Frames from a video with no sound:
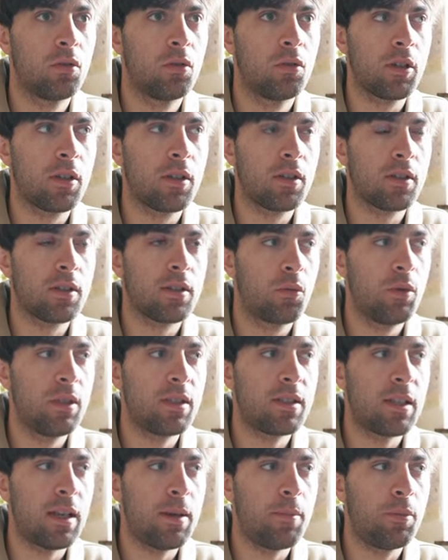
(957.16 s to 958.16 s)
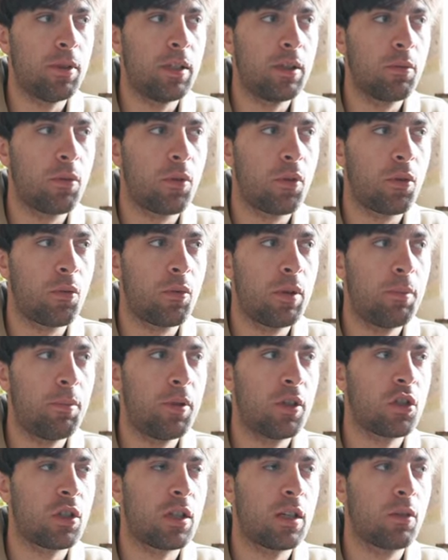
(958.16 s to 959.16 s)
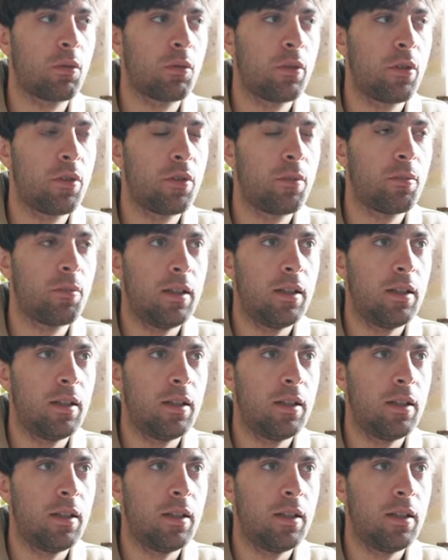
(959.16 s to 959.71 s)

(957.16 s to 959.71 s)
Because resampling with the repitch algorithm